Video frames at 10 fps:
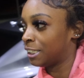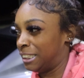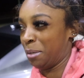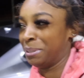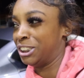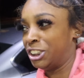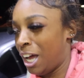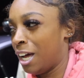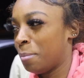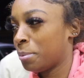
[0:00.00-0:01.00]
Anytime telling me shut
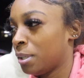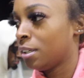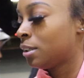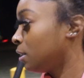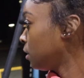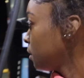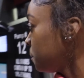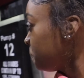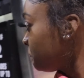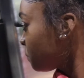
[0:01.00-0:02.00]
up. You know there's
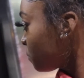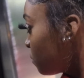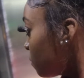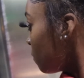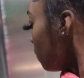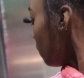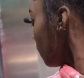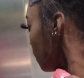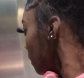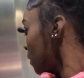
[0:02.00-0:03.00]
places called
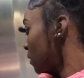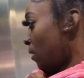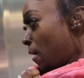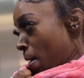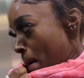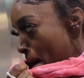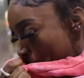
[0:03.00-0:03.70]
Sundown.